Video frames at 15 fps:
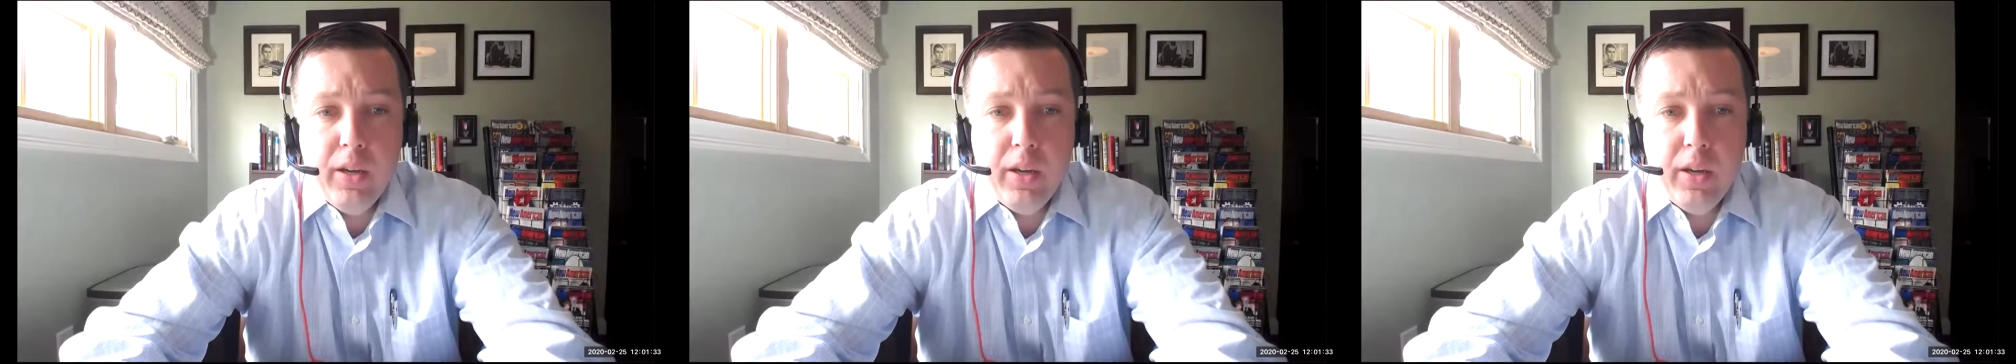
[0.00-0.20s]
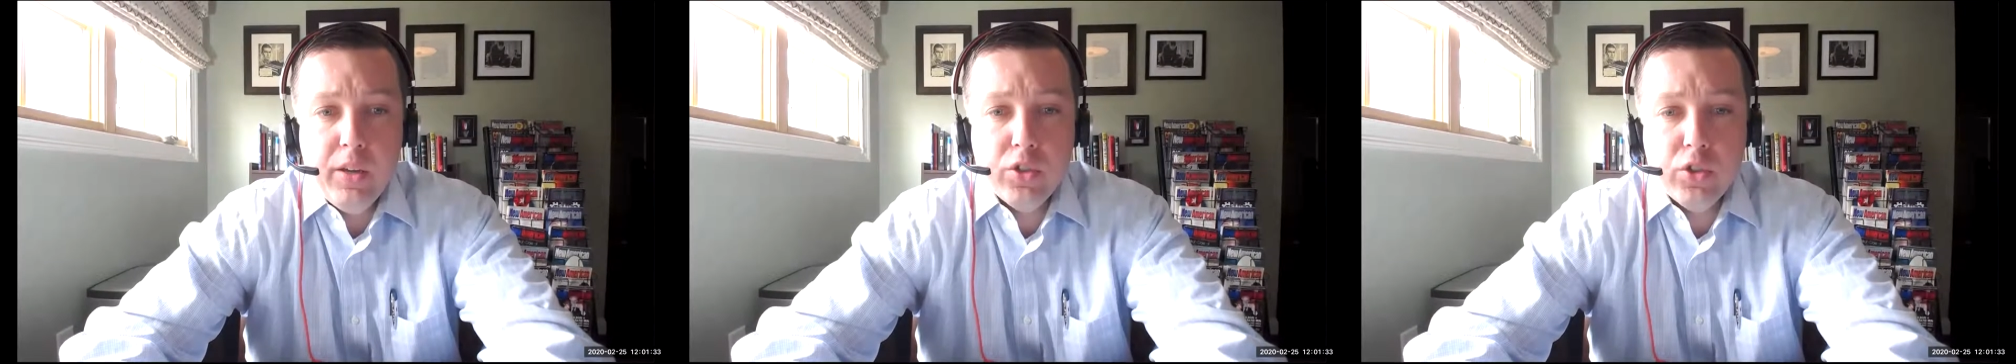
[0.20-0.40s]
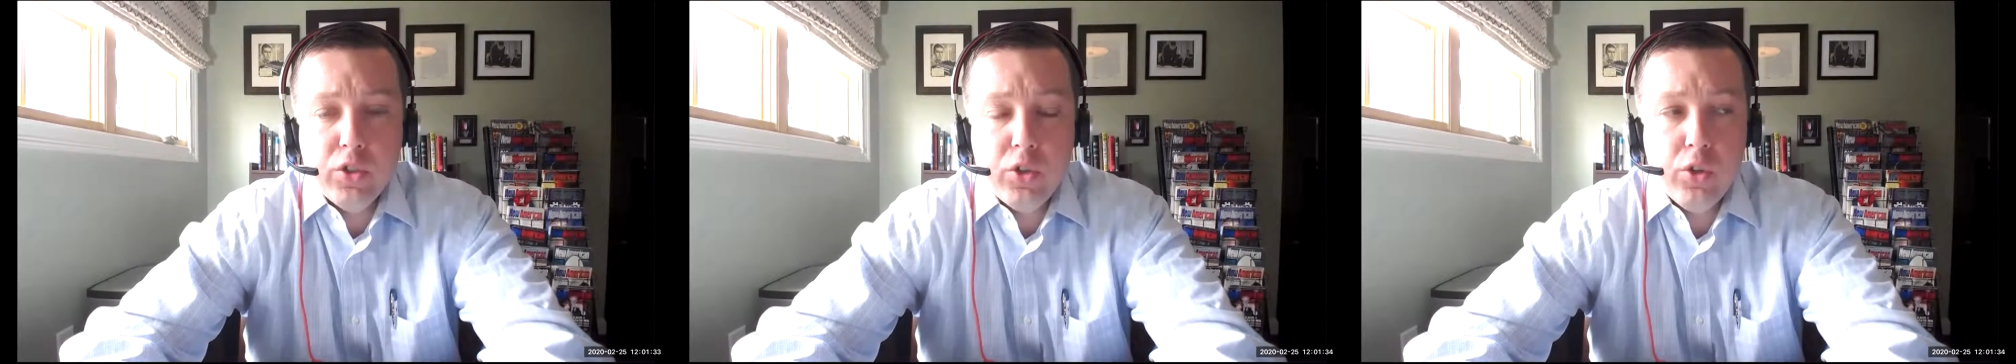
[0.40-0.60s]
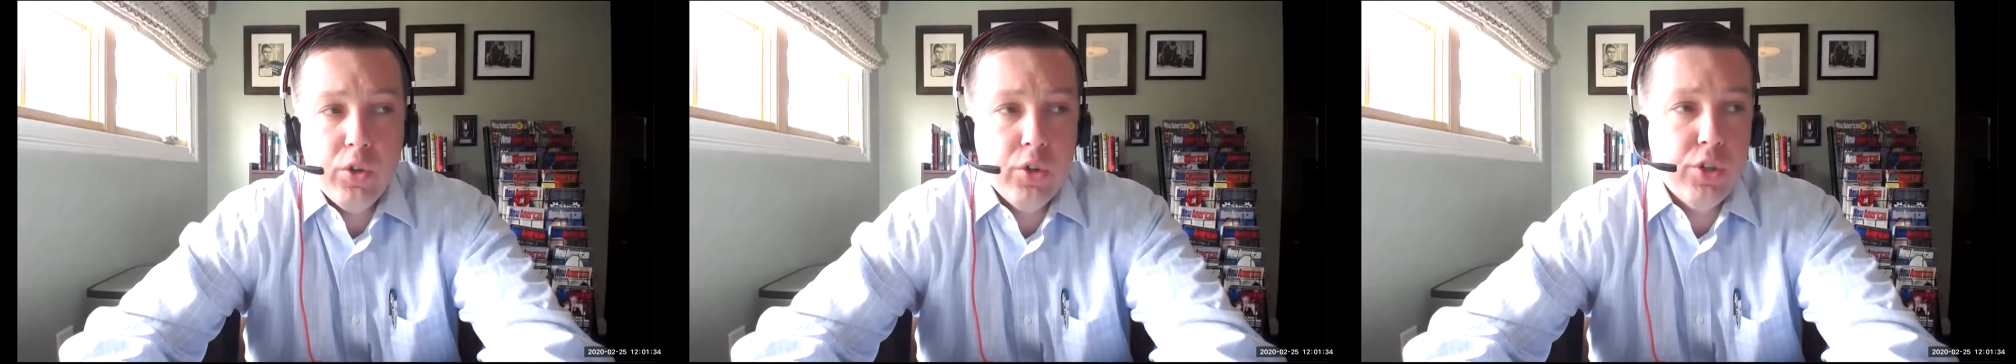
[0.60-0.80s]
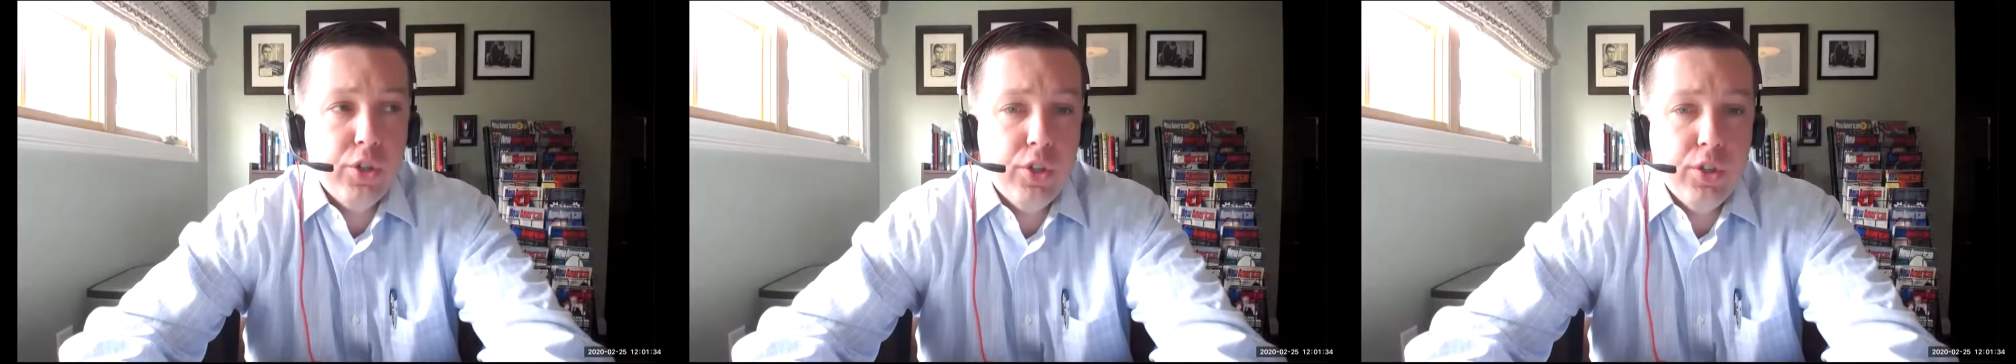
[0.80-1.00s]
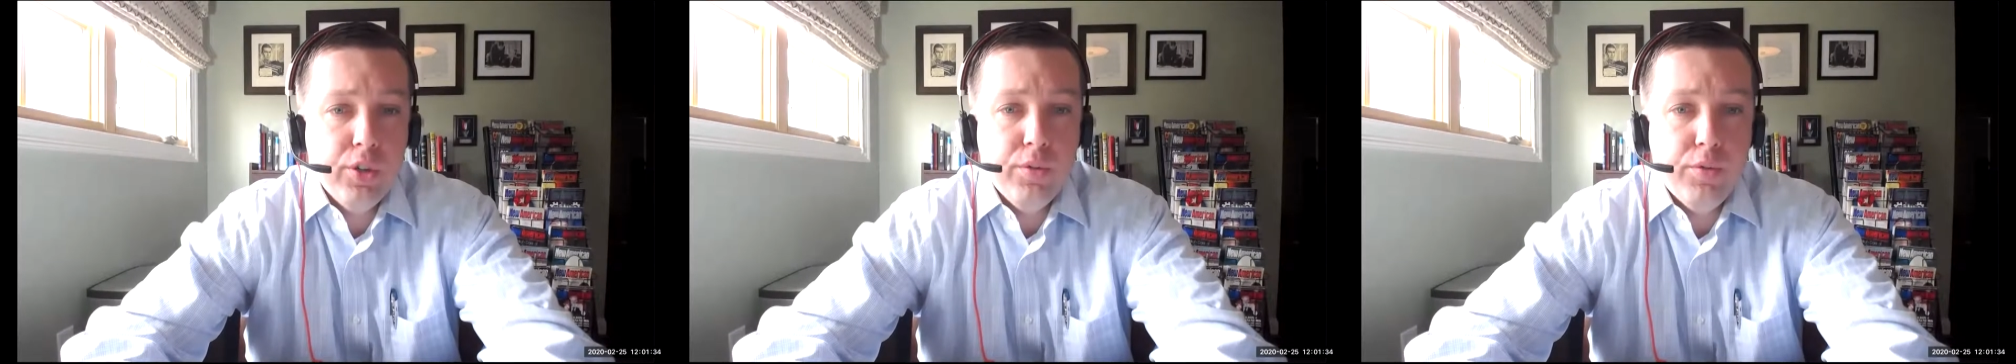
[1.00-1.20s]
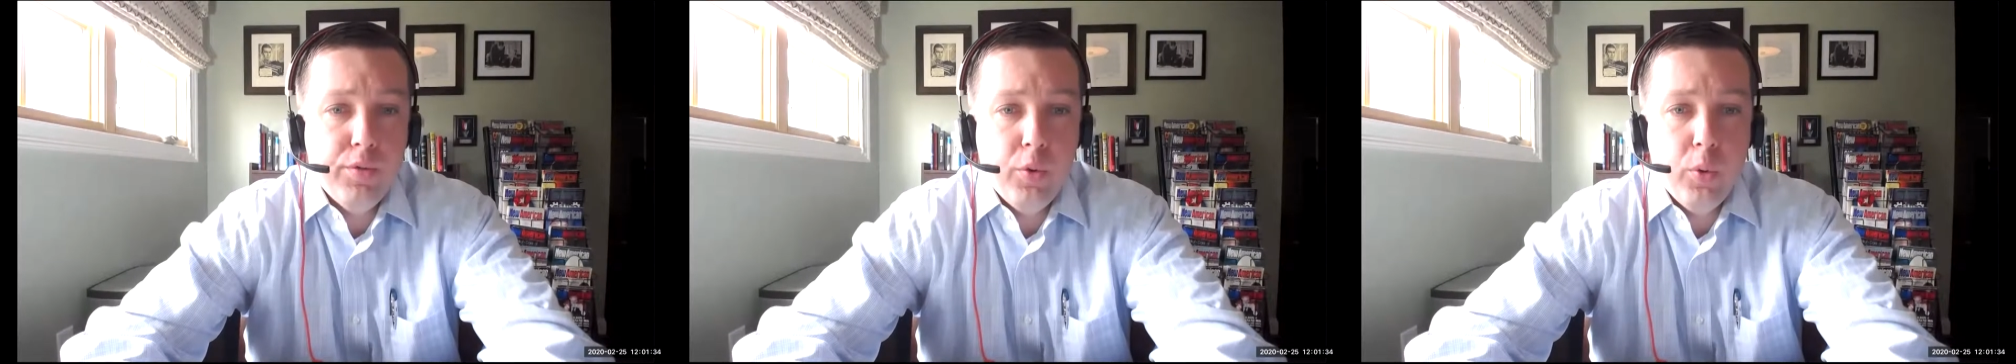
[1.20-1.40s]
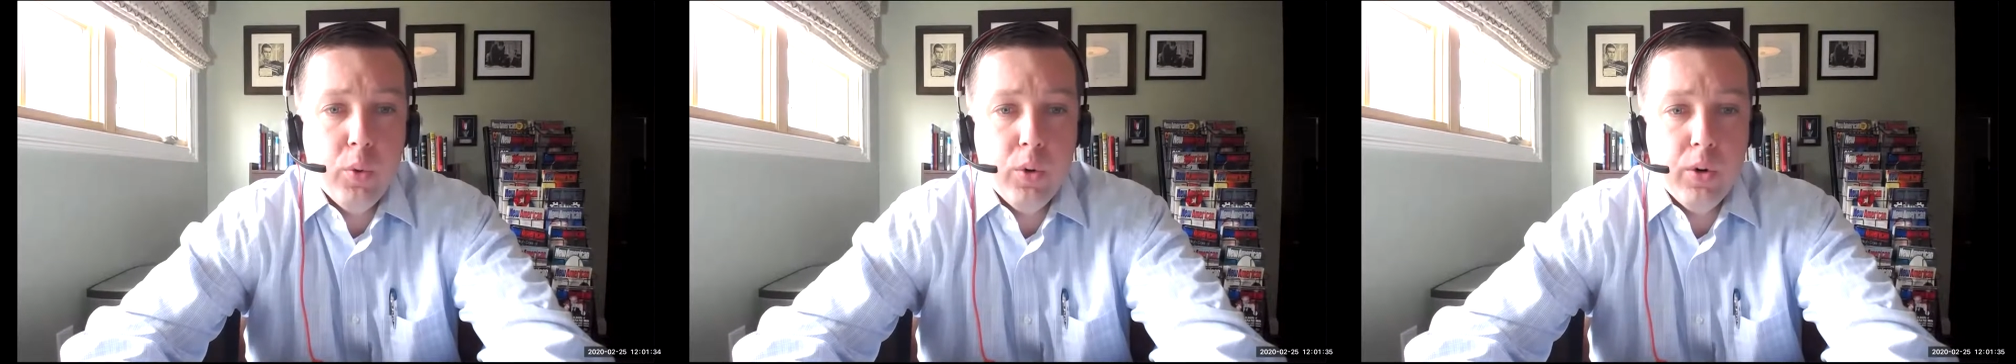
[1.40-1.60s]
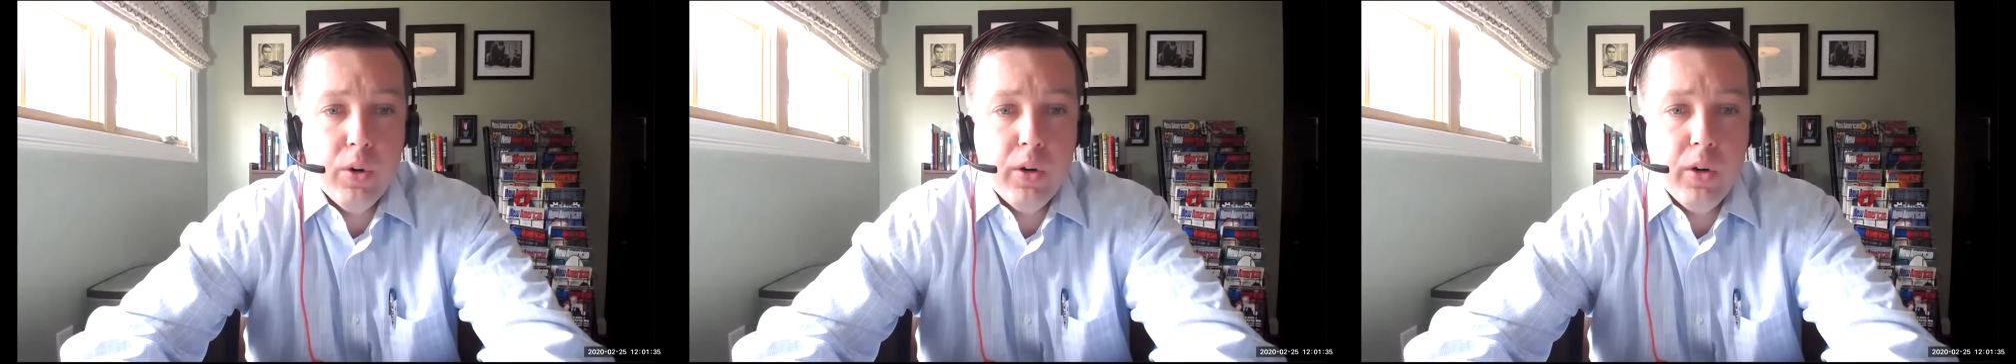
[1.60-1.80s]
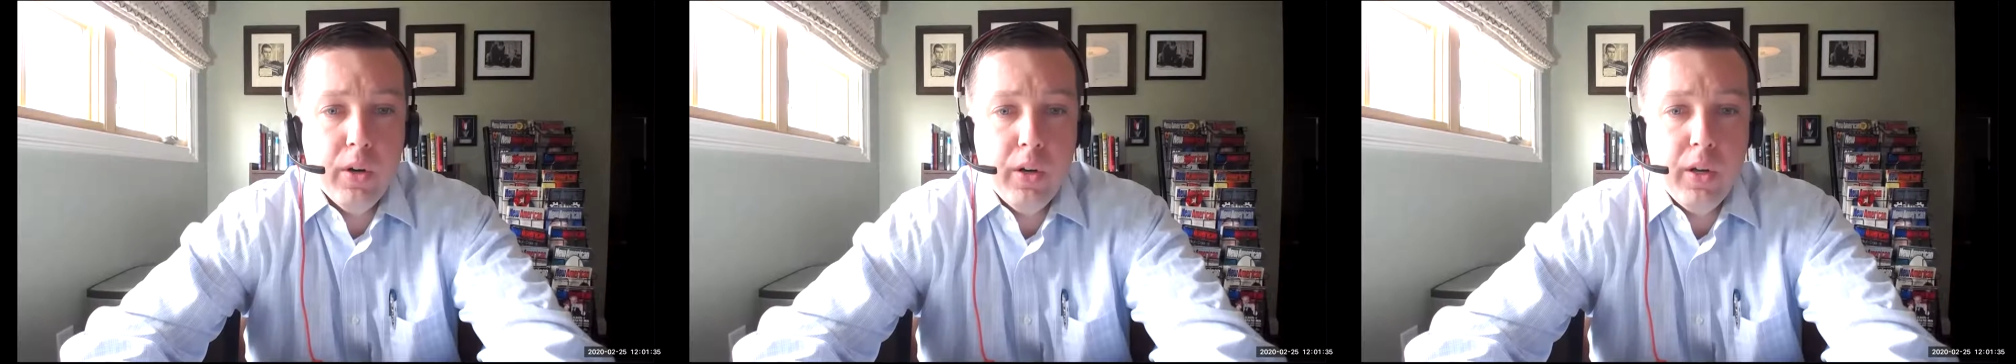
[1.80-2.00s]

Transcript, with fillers: a search for